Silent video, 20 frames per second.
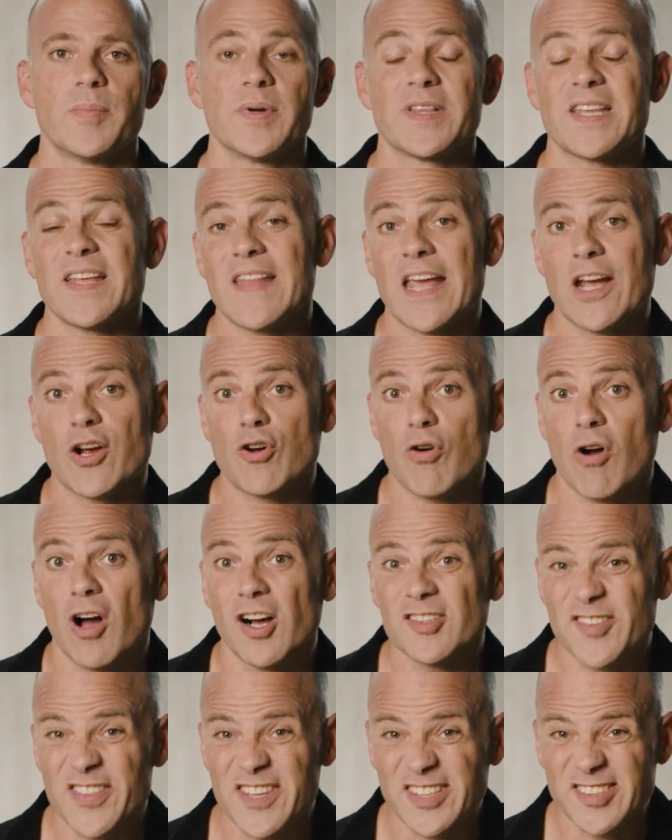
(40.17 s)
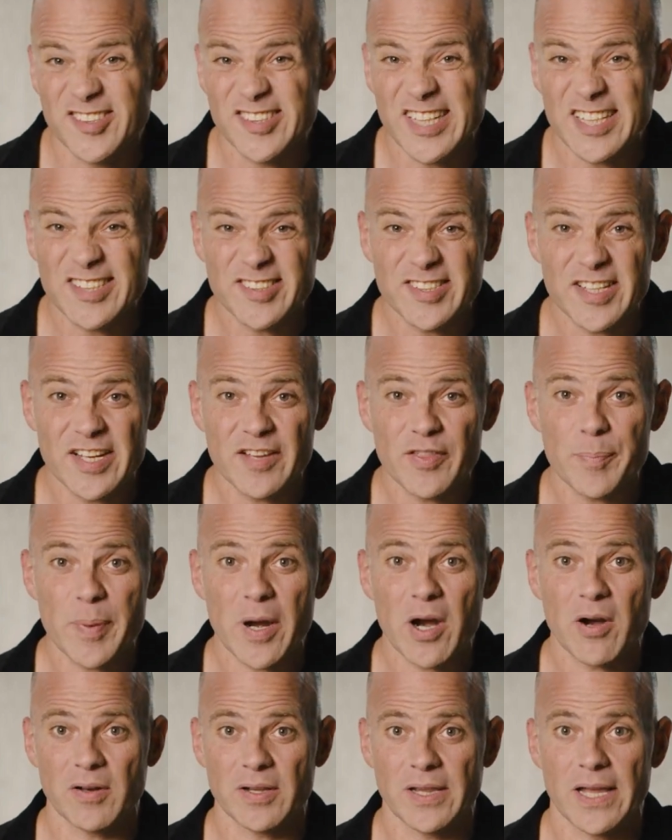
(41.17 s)
But then they crossed the 60th
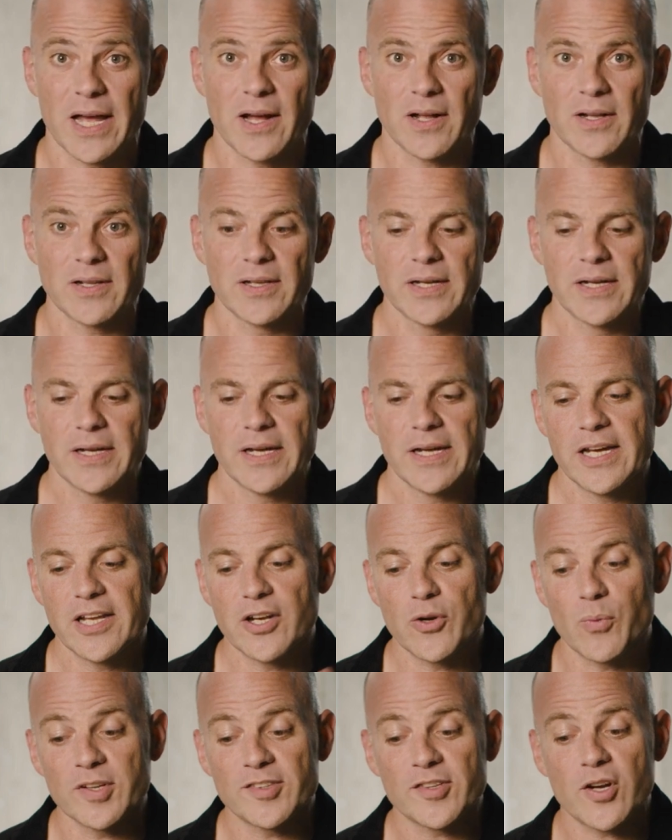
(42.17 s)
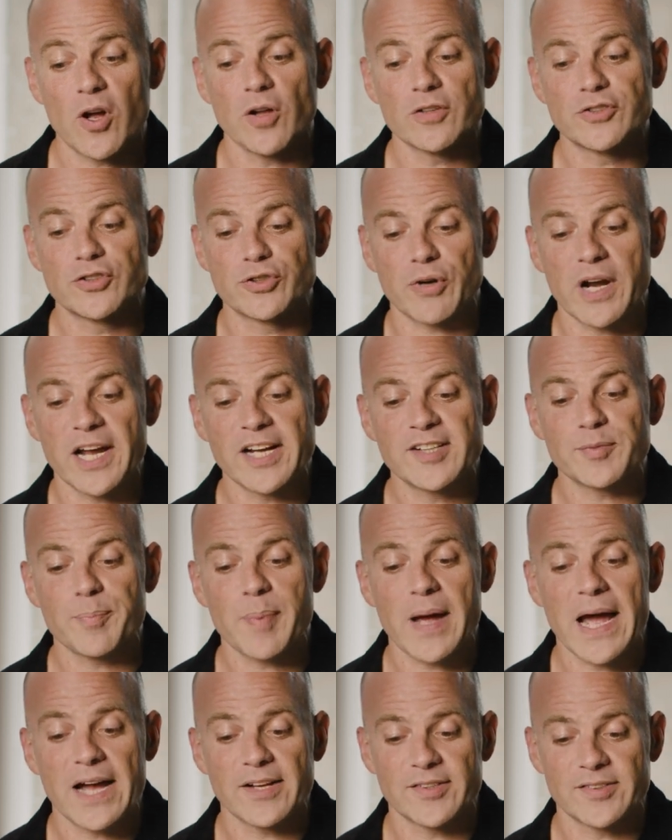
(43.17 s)
parallel into what's called
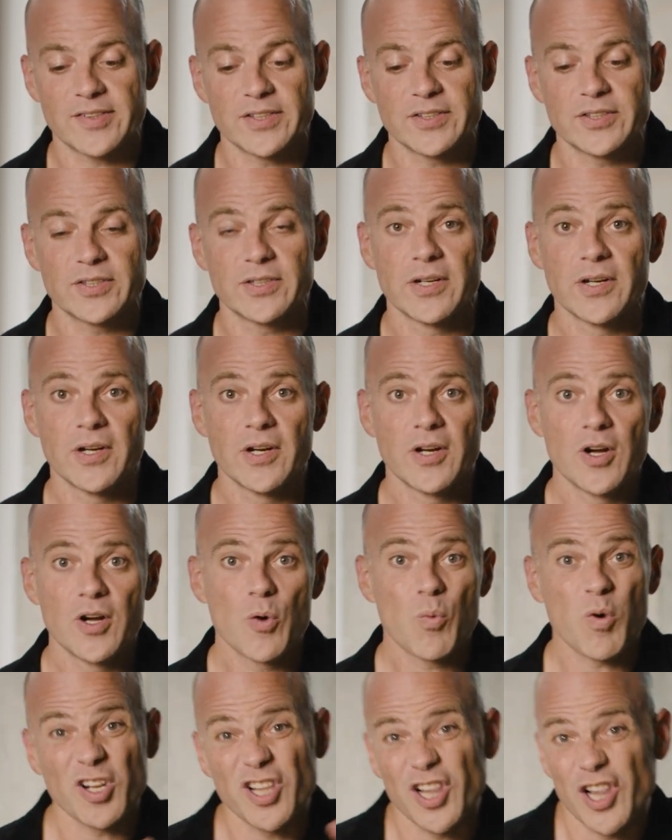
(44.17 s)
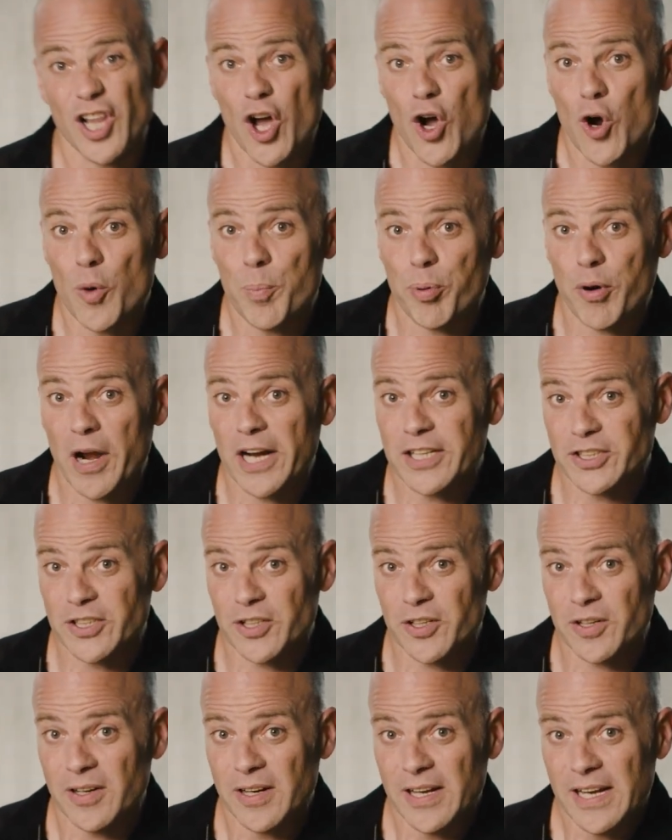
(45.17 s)
Drake's Passage, where low
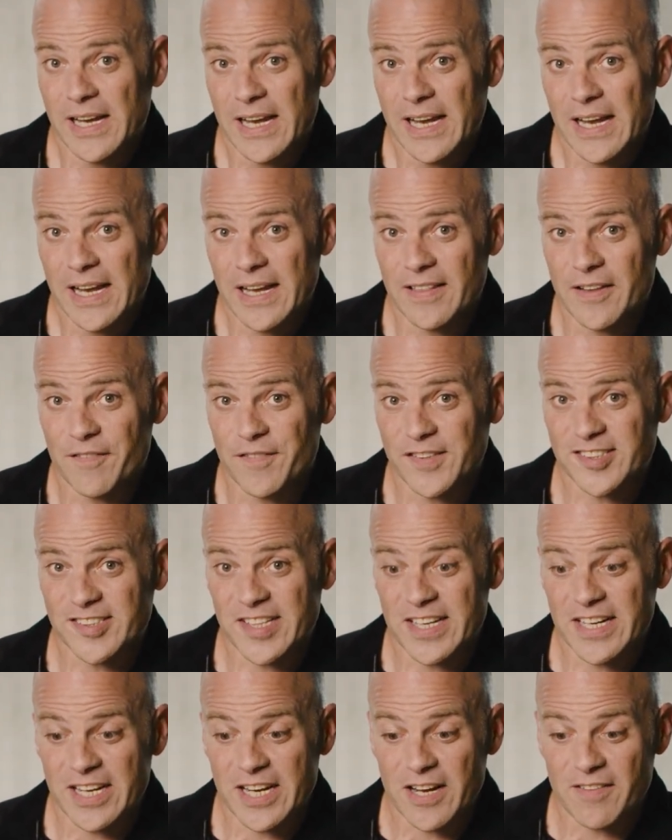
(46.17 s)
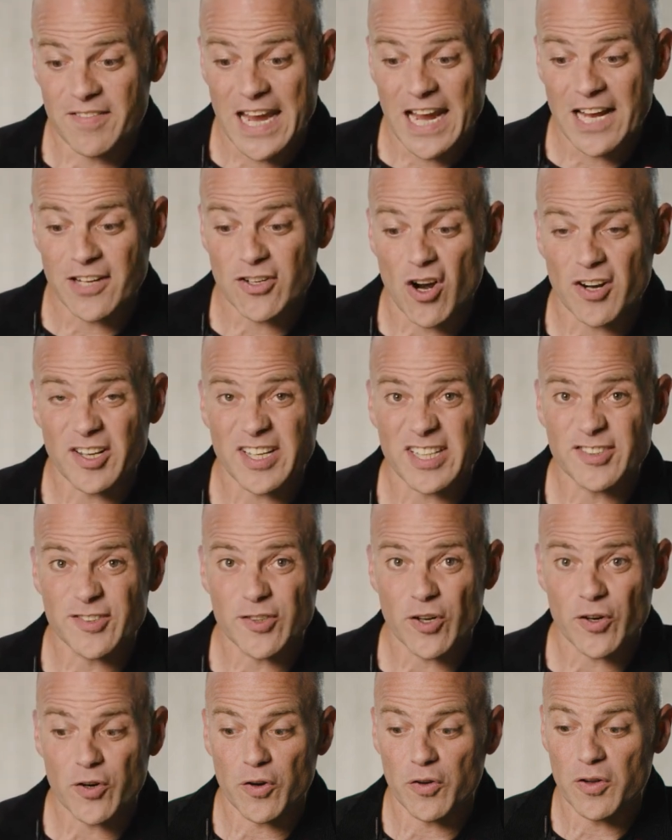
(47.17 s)
pressure in the vicinity of the Antarctic
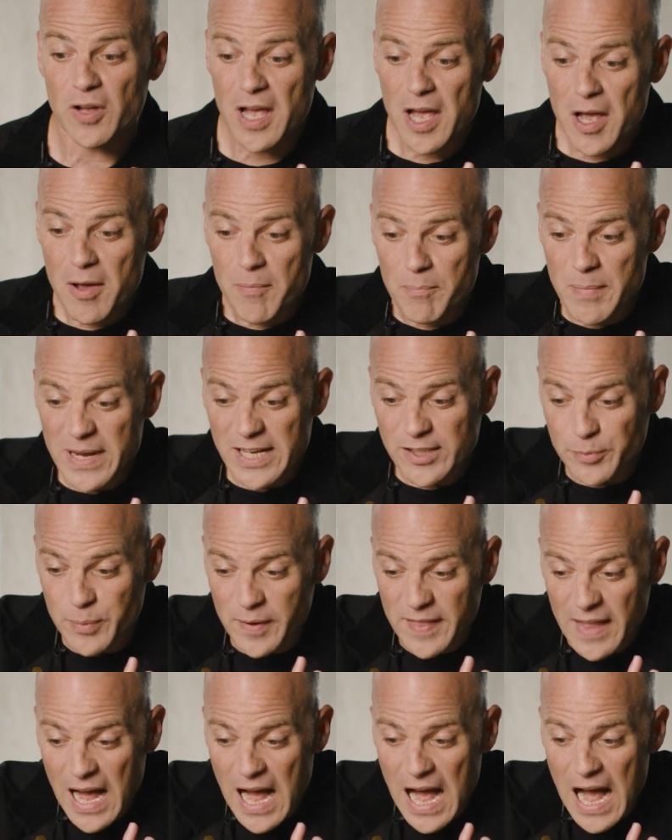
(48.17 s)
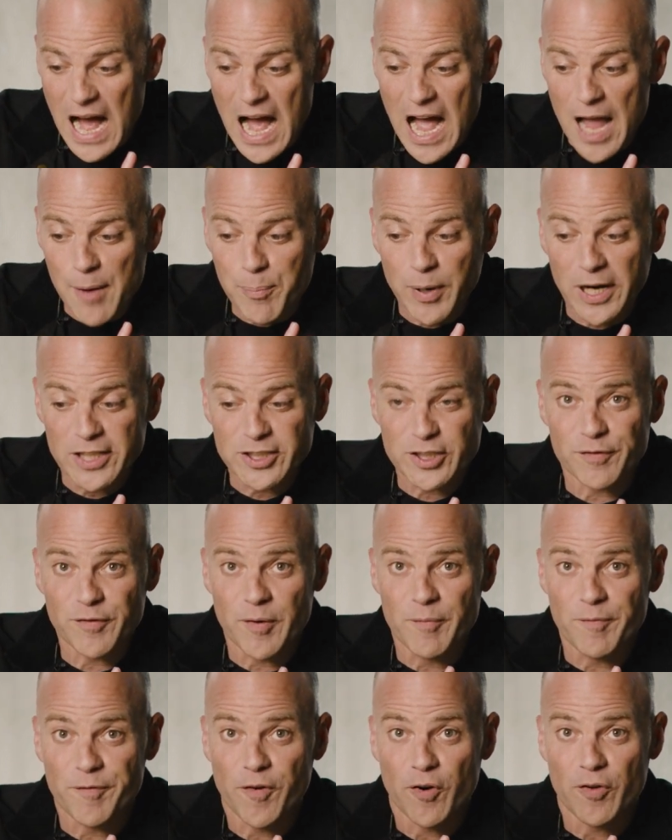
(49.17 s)
Circle meets with high pressure
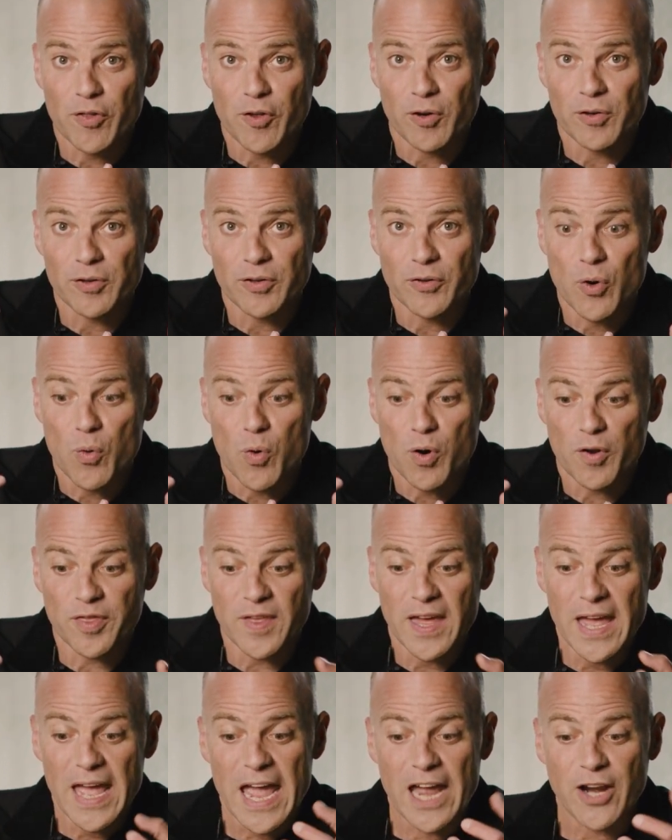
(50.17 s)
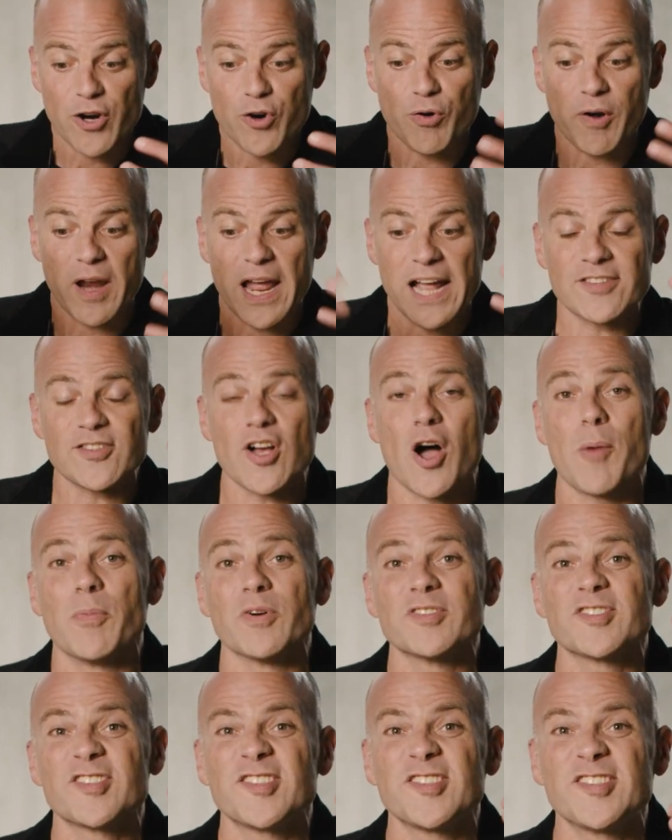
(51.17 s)
from further north and creates
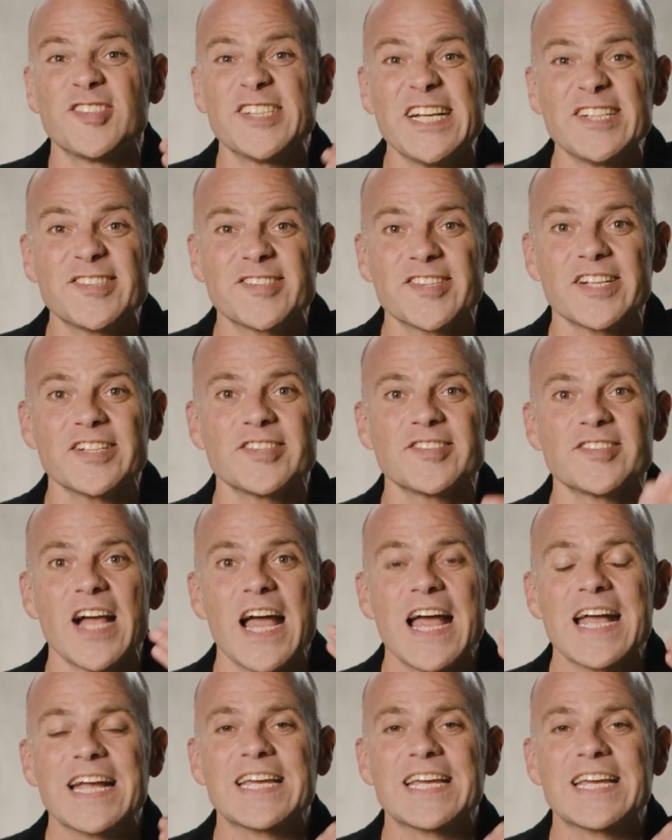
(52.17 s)
almost ceaseless